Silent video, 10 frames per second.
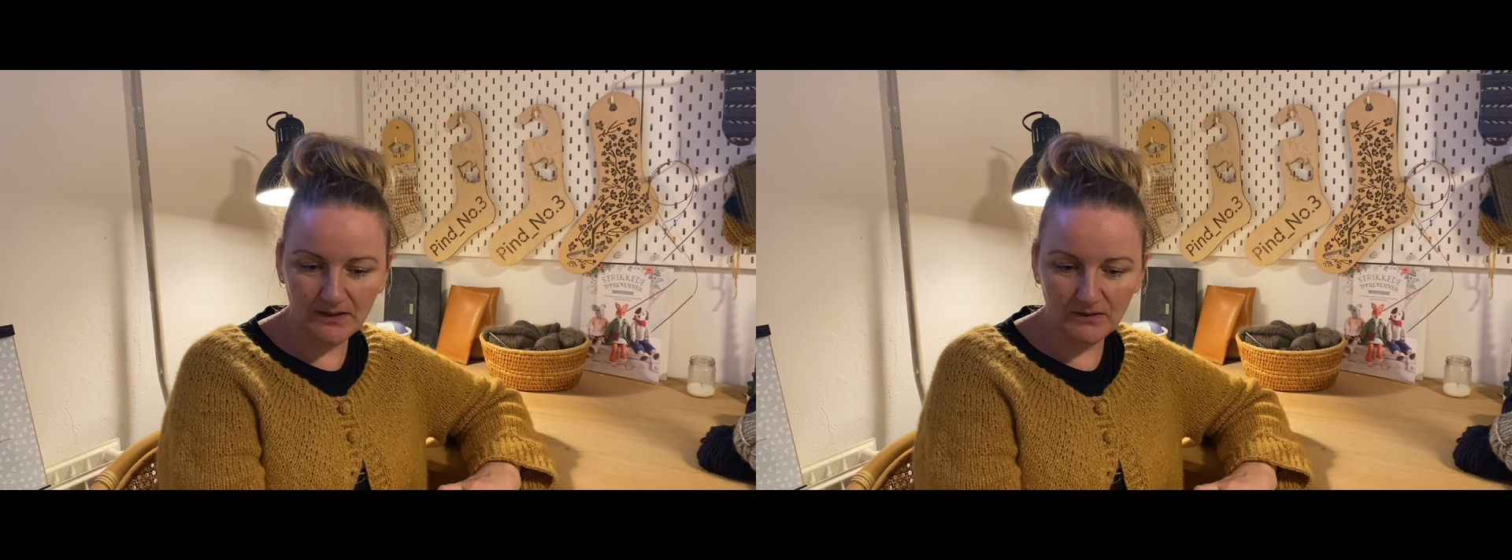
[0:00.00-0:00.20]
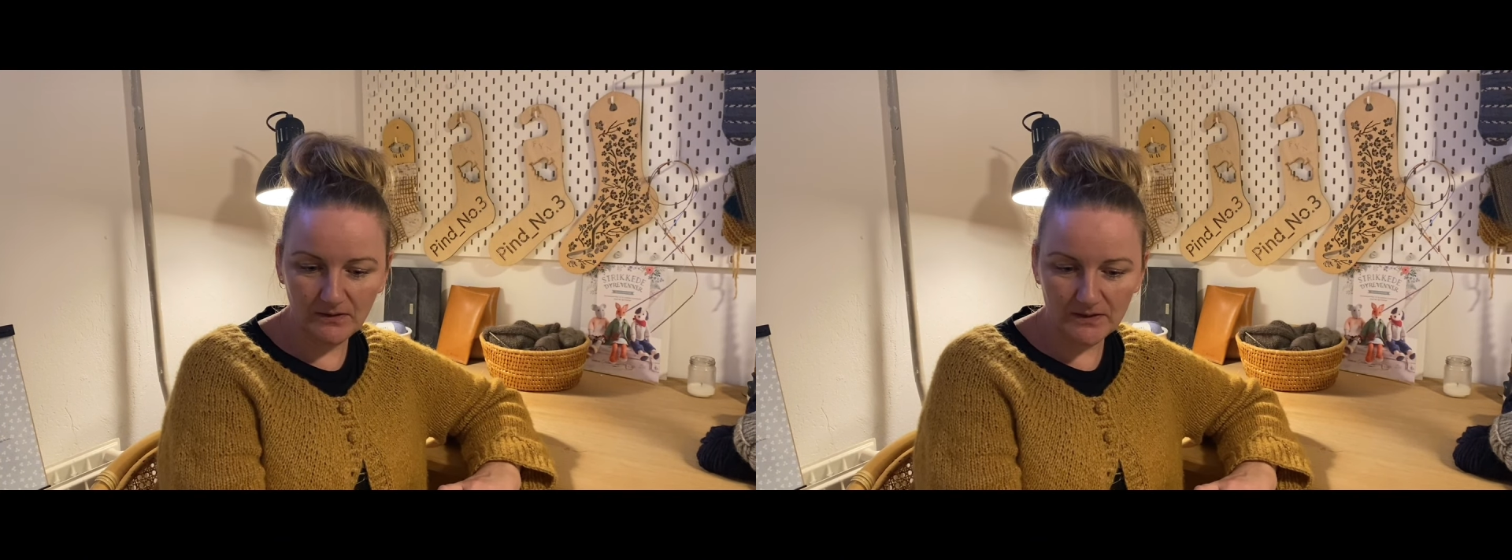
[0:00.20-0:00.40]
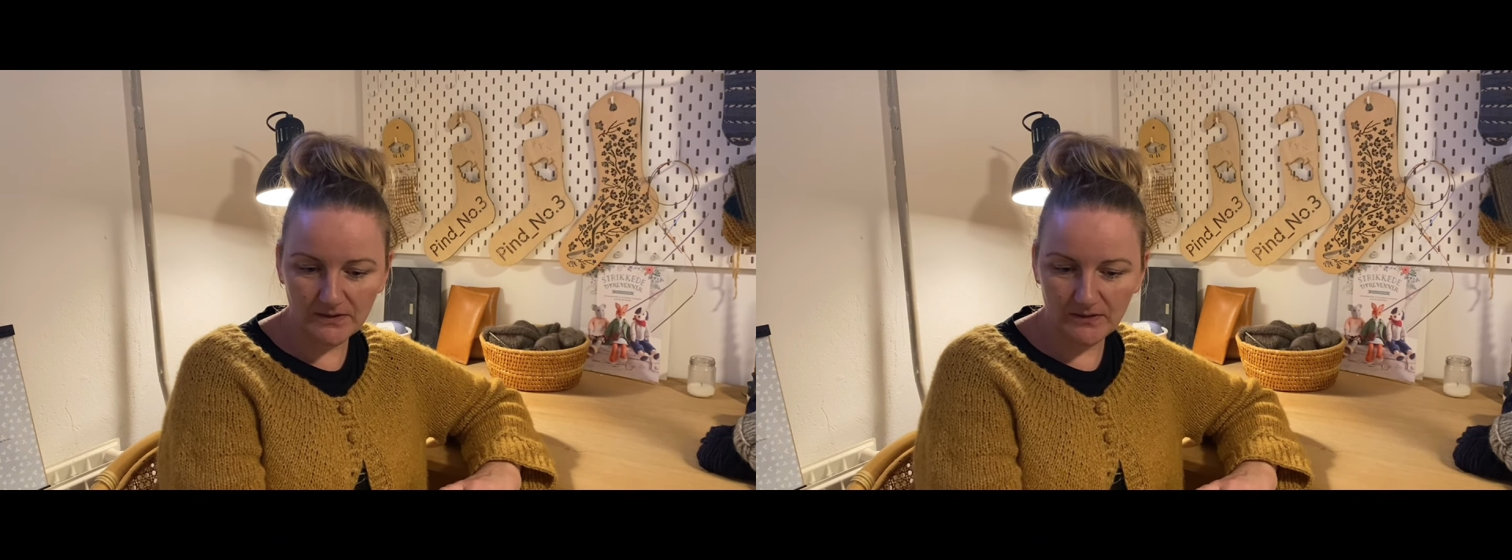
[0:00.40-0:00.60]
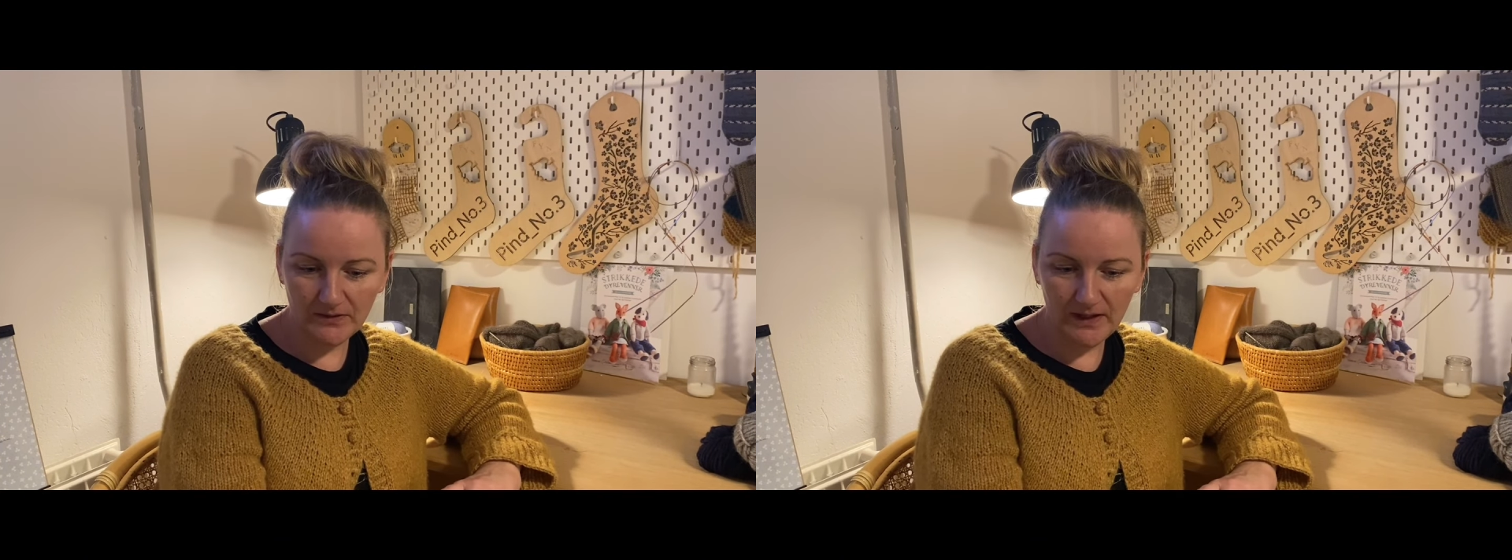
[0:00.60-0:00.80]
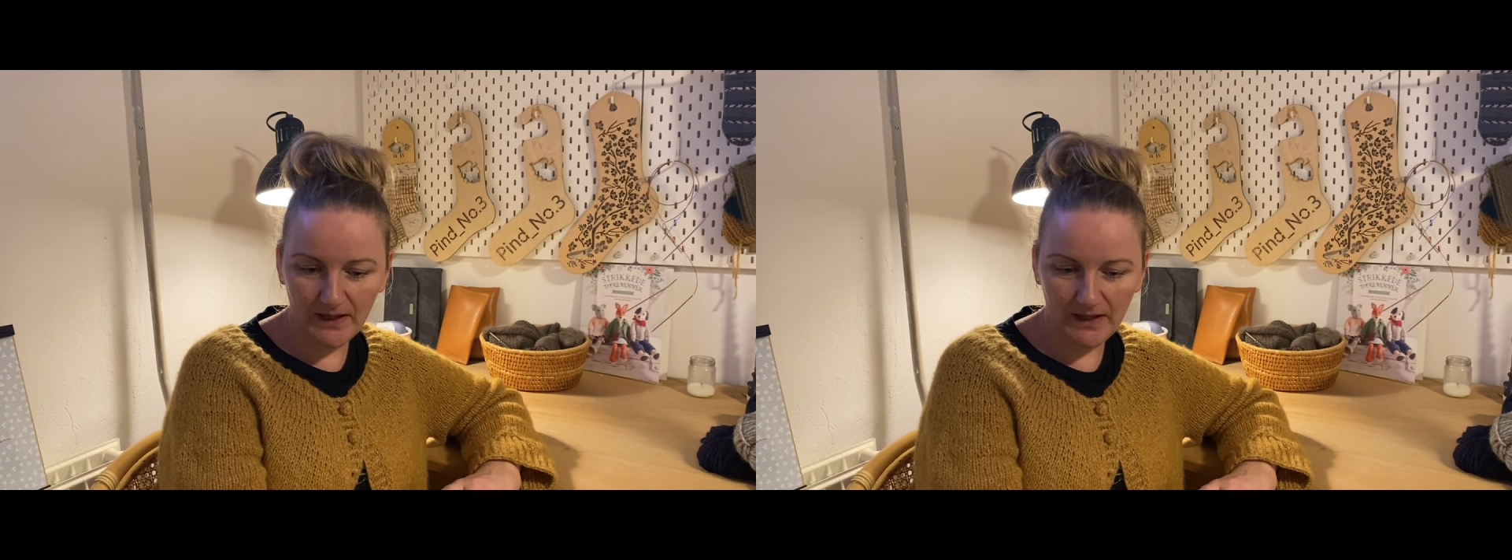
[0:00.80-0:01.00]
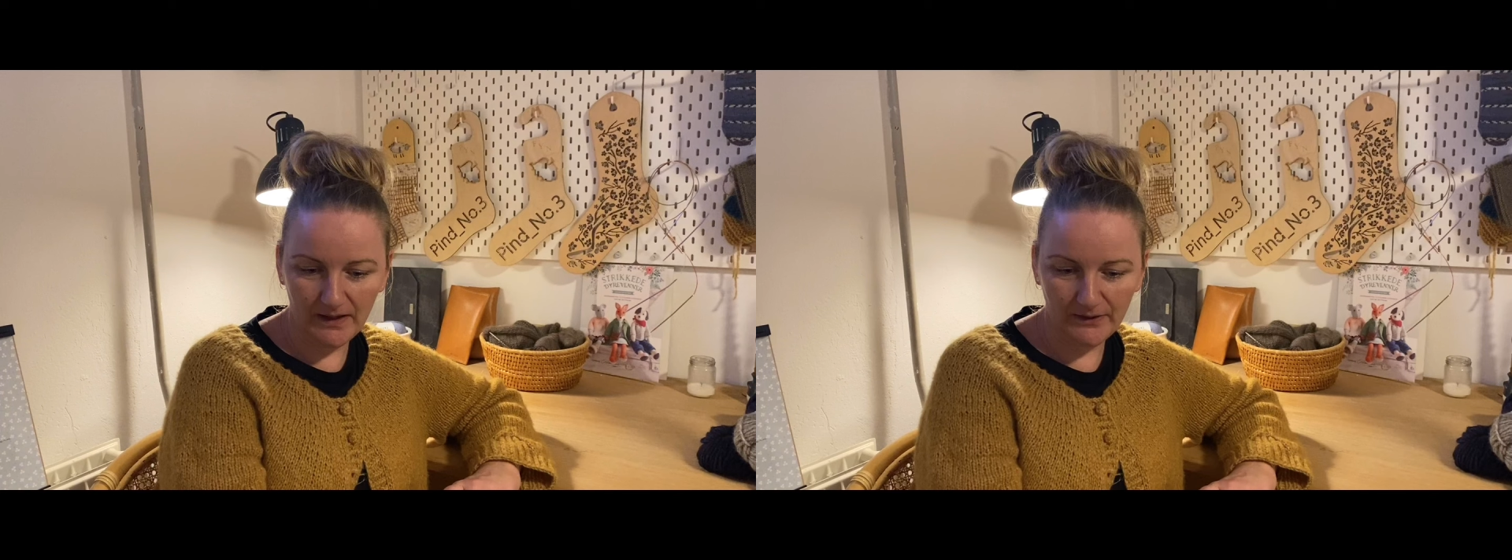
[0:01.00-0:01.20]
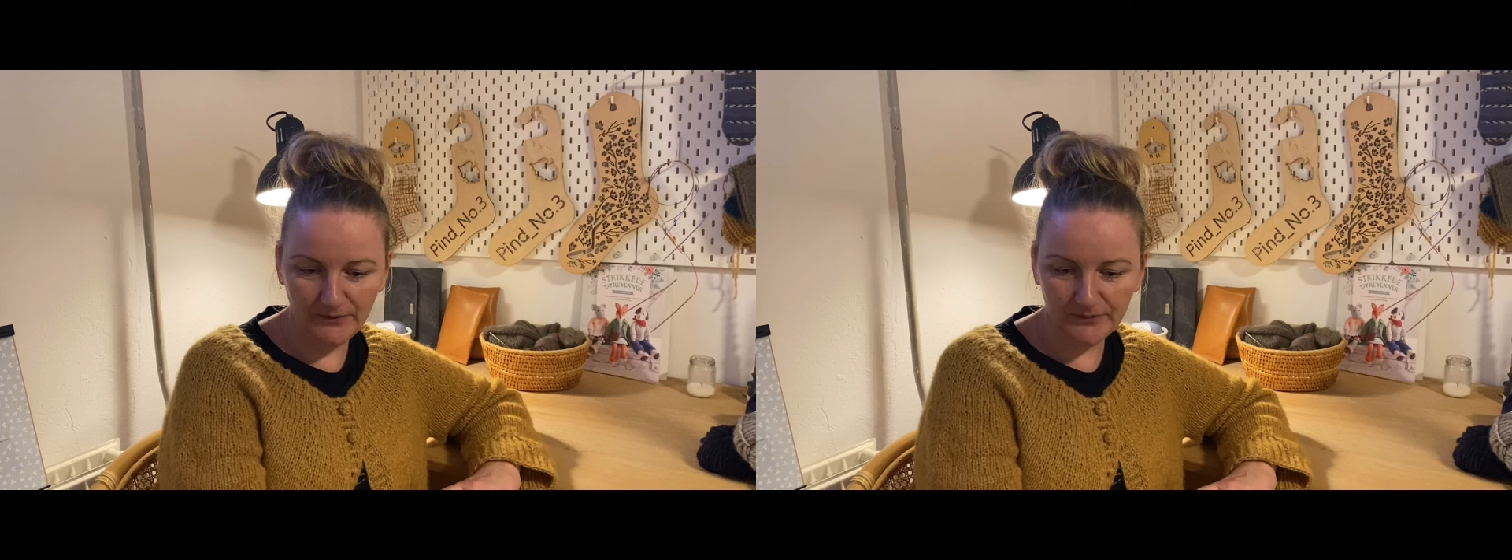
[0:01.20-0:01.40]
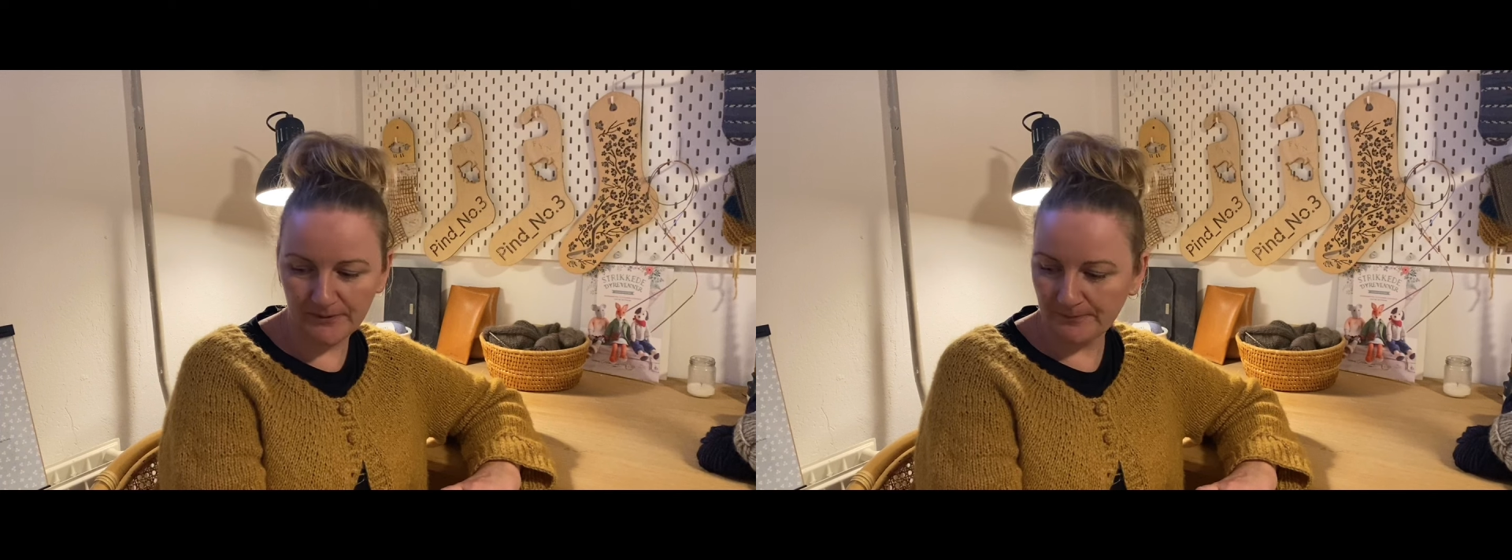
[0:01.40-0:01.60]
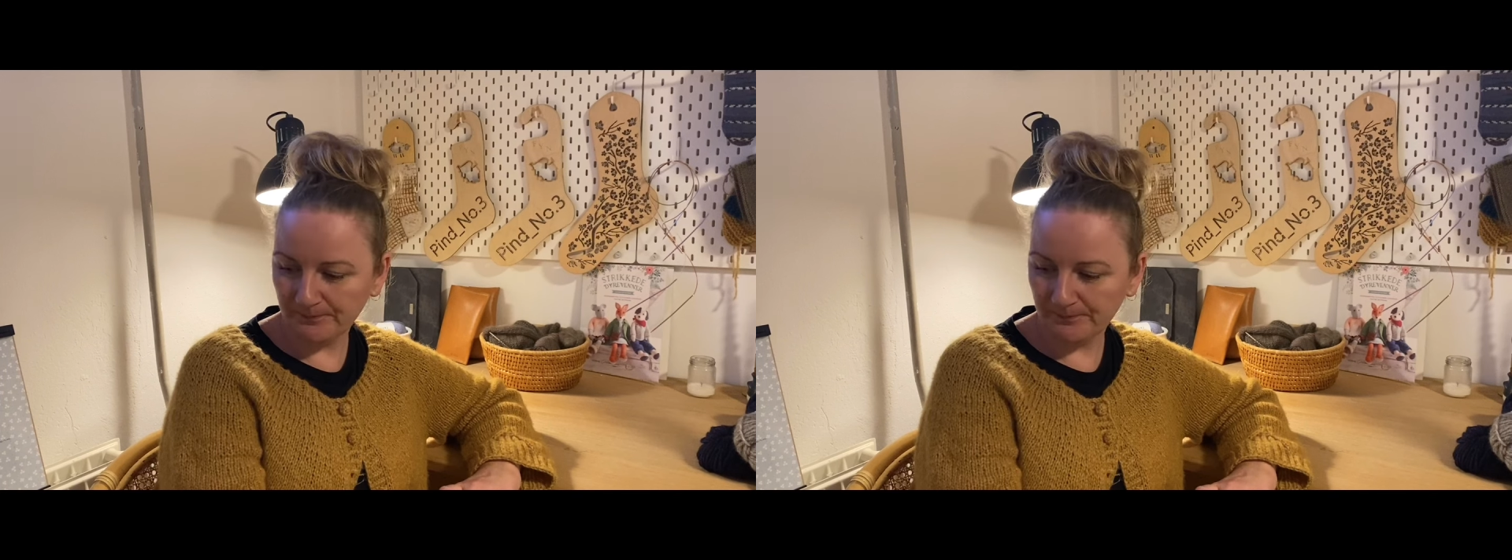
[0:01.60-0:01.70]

also have